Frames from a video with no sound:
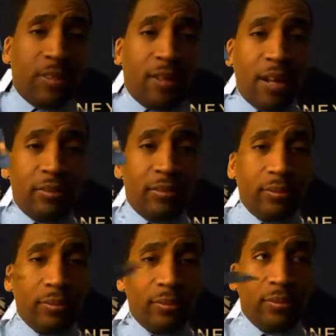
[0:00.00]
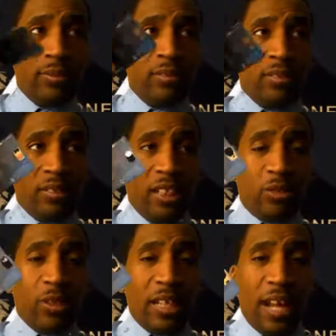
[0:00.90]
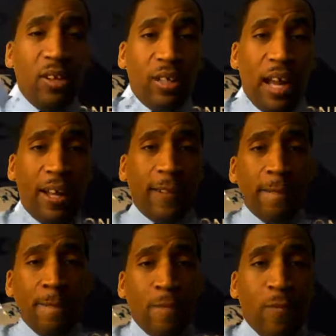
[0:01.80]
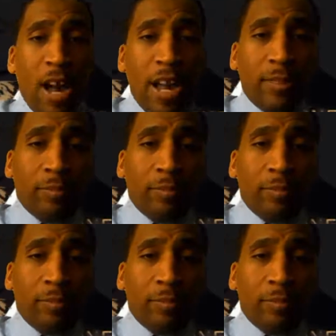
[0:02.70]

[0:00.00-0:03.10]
right? This is what that look like, right?